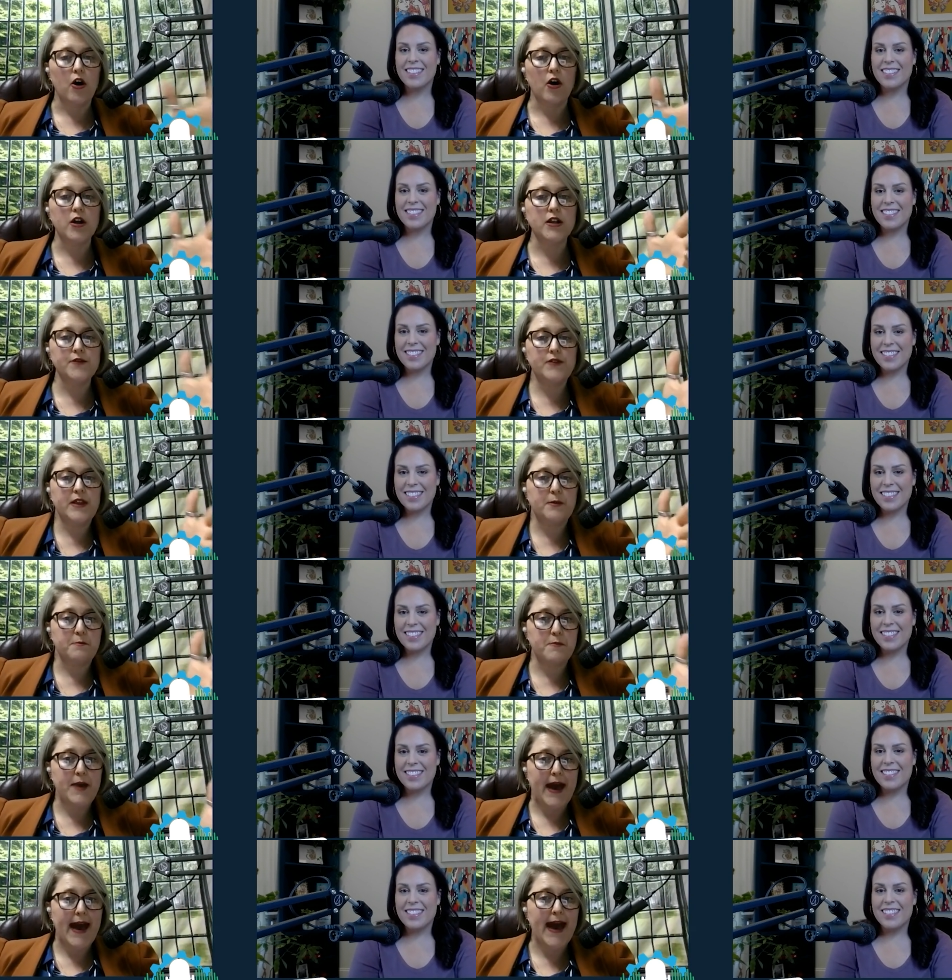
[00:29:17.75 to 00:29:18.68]
Speaker 1: all of
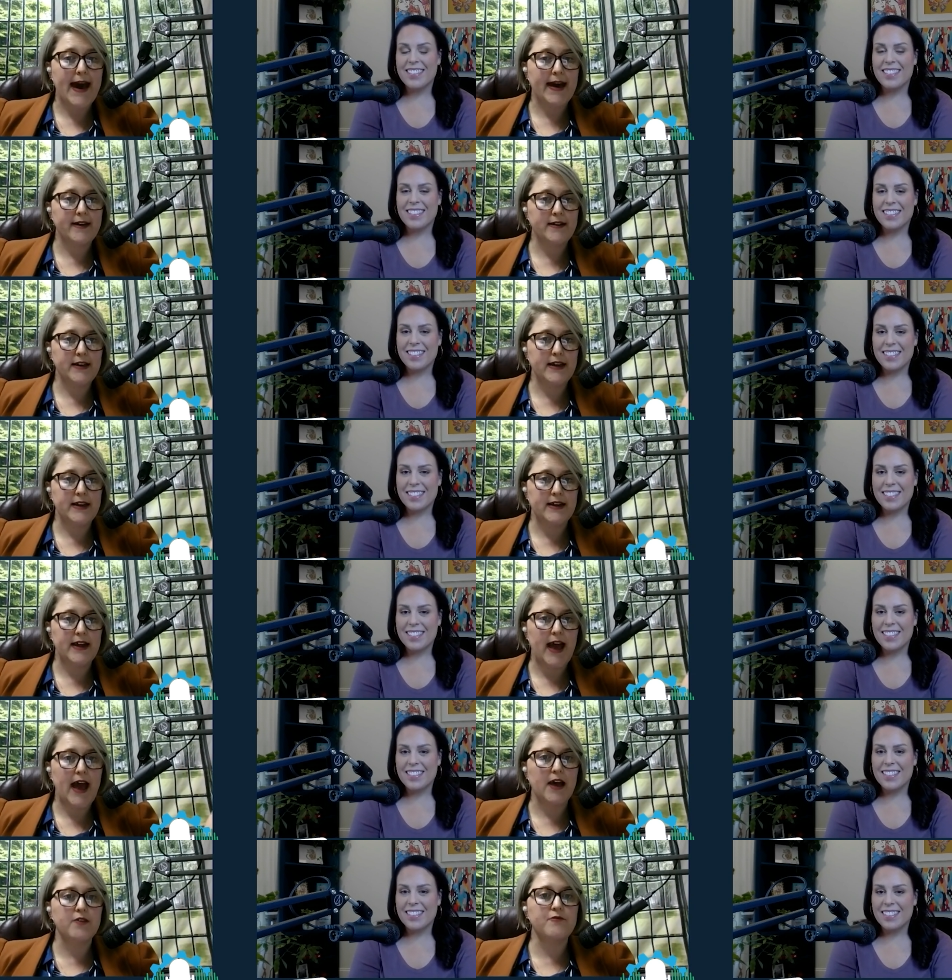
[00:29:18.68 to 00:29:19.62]
the bad
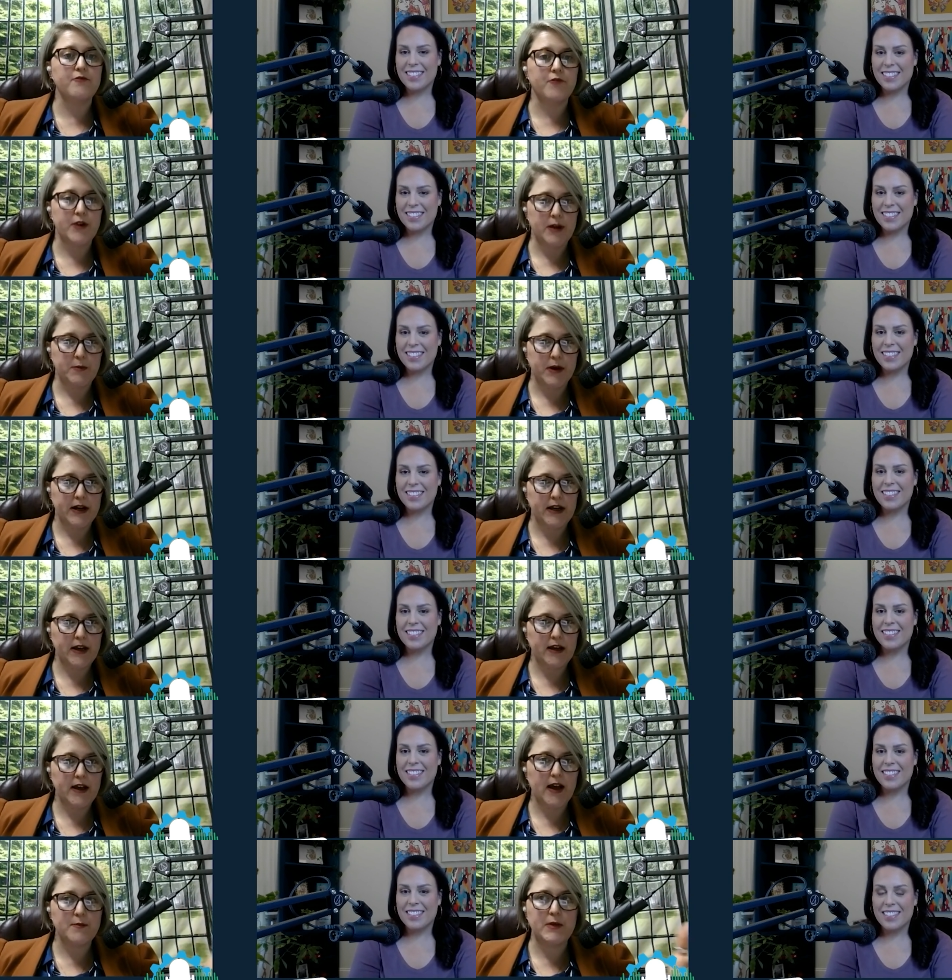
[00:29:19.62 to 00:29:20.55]
in
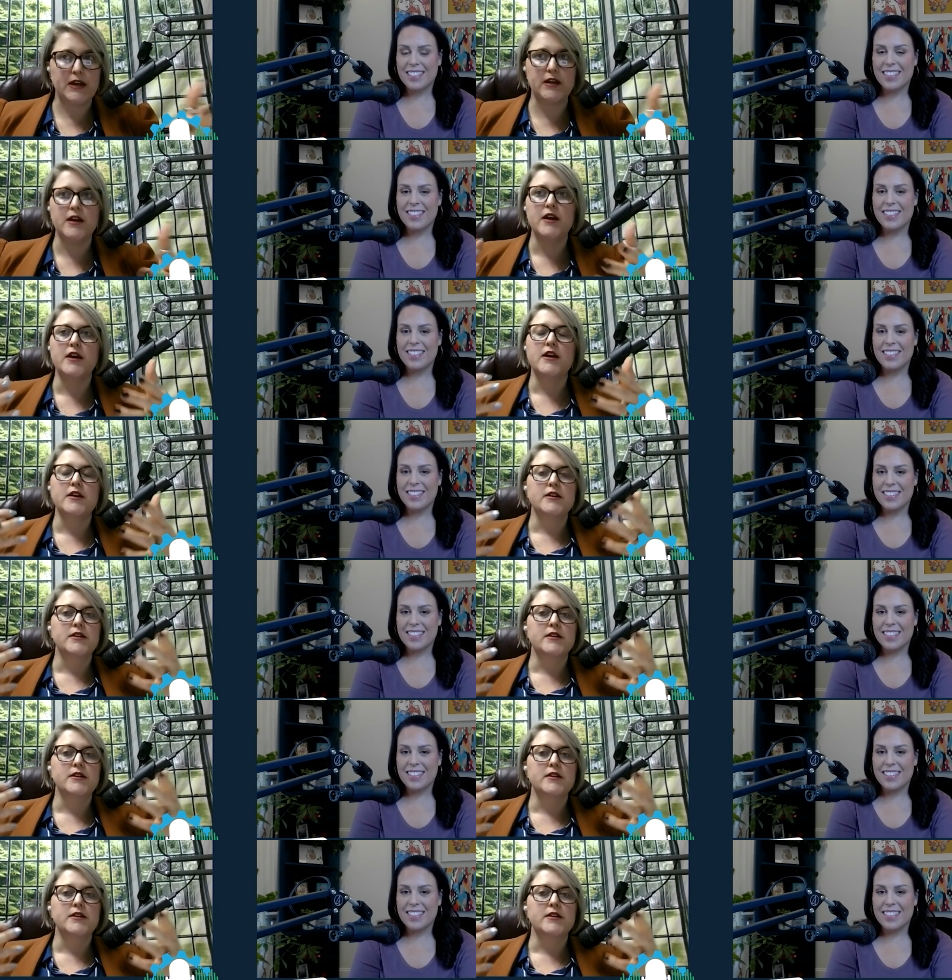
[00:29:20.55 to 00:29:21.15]
everybody. I mean,